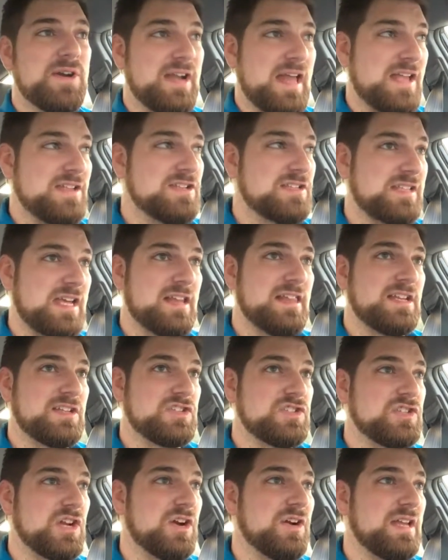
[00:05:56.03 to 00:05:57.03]
and I just kind of like
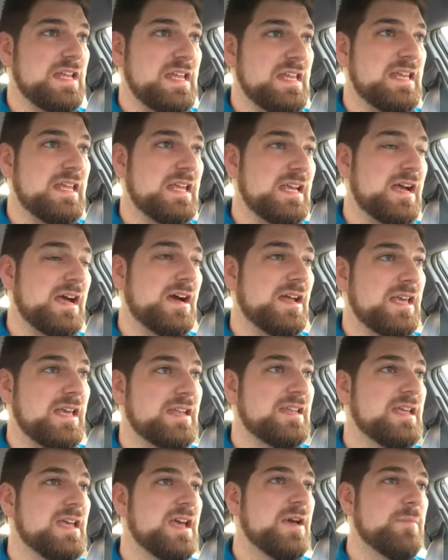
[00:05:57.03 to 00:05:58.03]
start eating on
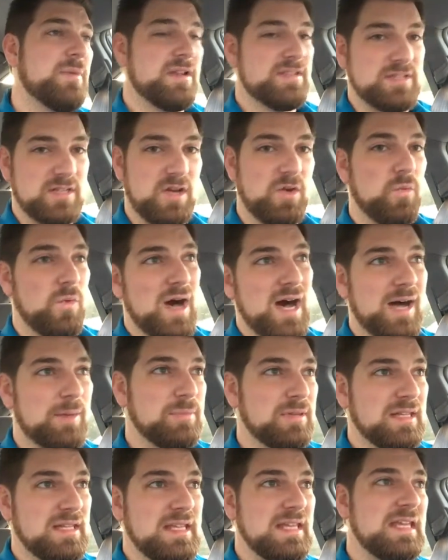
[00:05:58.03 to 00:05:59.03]
it, but it's all
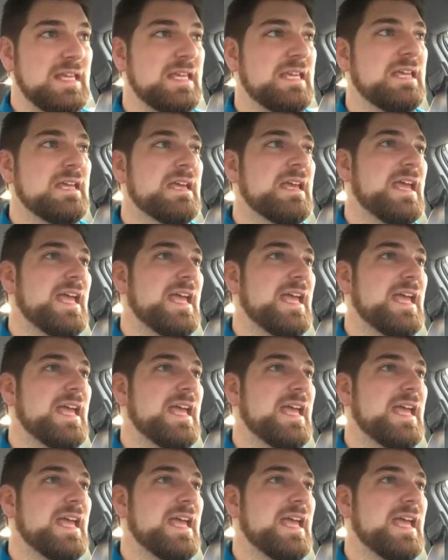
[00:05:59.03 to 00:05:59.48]
wobbly,